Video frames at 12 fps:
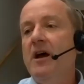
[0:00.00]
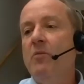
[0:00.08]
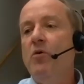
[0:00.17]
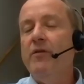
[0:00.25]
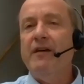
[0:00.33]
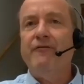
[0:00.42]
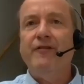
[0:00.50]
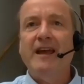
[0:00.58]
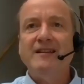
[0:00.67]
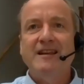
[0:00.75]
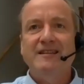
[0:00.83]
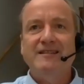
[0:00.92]
And what they're
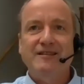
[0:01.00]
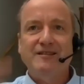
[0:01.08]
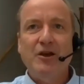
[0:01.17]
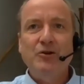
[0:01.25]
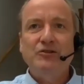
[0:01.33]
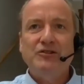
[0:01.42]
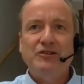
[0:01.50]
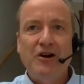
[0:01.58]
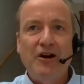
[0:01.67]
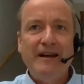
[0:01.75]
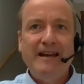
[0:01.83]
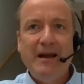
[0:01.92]
forgetting is it's those
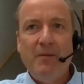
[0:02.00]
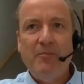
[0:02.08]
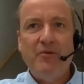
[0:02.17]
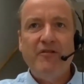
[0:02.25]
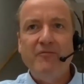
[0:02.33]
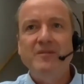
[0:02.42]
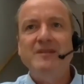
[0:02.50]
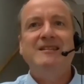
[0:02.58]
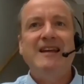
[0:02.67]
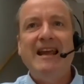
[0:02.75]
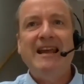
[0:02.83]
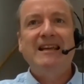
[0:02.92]
tiny number of
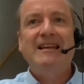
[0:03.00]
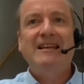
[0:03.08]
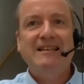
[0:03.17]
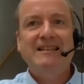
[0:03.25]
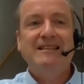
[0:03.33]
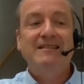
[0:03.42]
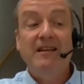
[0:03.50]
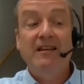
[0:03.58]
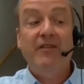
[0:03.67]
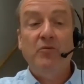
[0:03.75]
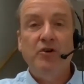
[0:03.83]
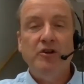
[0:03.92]
mistakes,
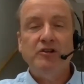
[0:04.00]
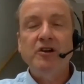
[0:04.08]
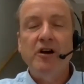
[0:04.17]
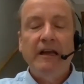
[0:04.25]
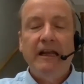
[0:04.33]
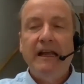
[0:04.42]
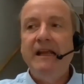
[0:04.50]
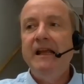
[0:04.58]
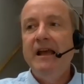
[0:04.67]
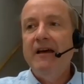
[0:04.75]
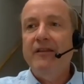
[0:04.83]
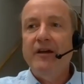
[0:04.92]
if they were tiny,
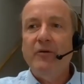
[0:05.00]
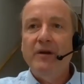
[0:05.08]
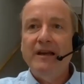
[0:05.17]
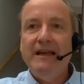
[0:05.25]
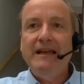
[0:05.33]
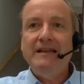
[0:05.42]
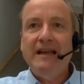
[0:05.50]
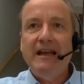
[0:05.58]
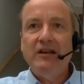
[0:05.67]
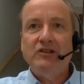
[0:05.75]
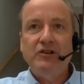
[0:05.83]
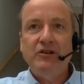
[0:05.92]
that were
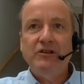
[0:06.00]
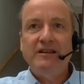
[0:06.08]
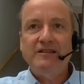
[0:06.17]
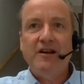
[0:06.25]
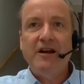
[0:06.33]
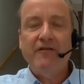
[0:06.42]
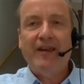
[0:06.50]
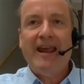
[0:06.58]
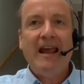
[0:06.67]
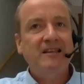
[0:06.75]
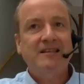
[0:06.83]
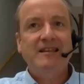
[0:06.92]
leading to this kind of
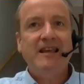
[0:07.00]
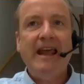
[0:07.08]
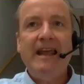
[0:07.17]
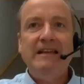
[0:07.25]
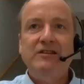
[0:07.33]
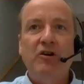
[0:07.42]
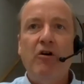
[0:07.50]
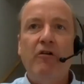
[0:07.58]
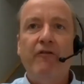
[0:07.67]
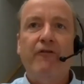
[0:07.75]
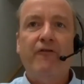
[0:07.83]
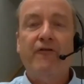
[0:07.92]
cascade
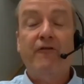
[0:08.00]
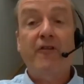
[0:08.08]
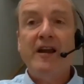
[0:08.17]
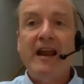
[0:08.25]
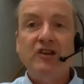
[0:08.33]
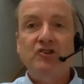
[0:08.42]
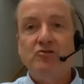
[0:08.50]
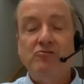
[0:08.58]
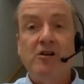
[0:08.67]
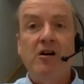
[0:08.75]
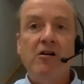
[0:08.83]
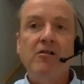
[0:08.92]
of financial
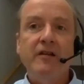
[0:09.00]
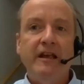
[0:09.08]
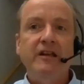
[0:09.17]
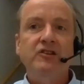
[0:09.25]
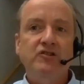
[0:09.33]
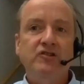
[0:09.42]
carnage